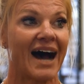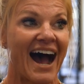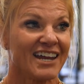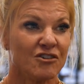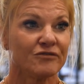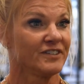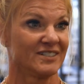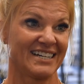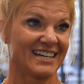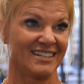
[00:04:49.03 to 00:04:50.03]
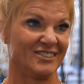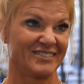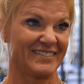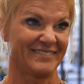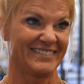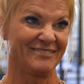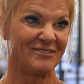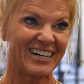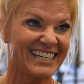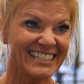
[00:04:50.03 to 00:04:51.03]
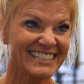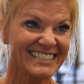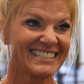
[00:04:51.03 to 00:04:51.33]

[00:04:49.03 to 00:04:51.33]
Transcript: I don't feel like I look 51.